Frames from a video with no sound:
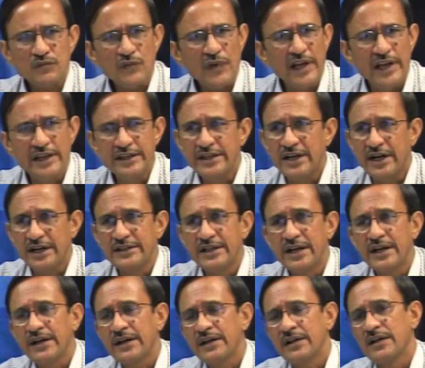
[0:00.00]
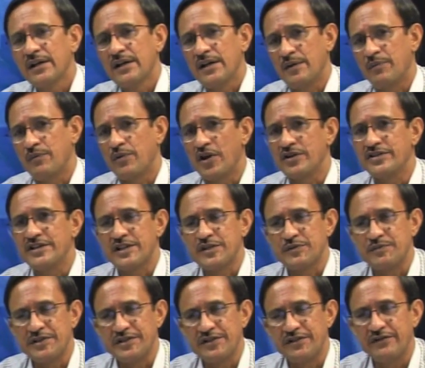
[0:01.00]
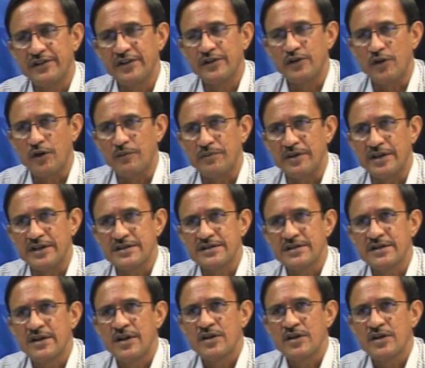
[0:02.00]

any other project specific topics.